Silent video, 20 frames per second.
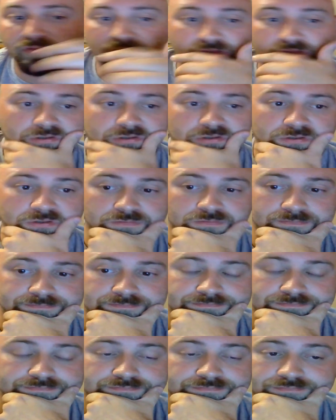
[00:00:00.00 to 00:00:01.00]
So
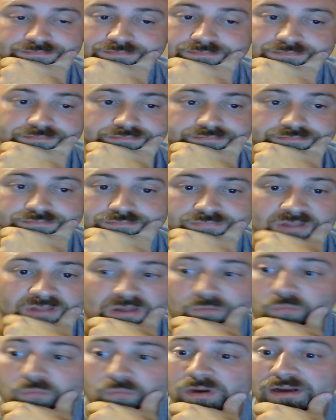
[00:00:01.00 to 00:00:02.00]

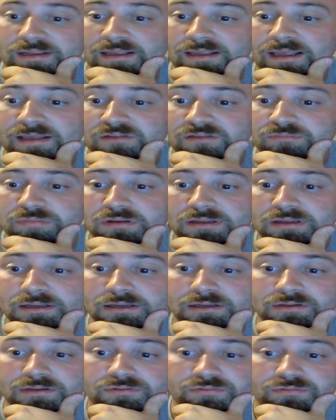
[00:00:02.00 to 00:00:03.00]
what he has
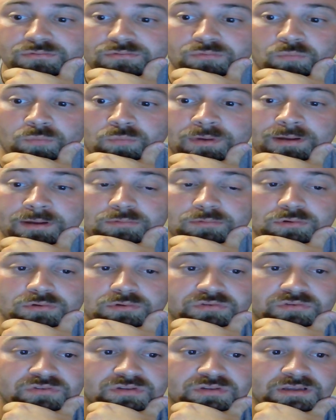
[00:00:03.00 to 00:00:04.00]
planned, we
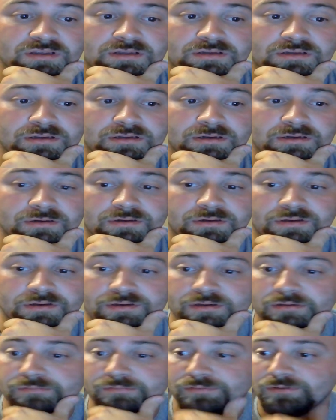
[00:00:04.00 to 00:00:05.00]
will see here in the
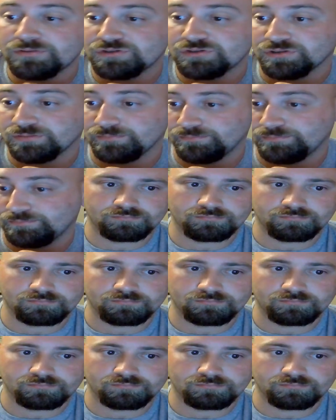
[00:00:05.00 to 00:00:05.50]
near future.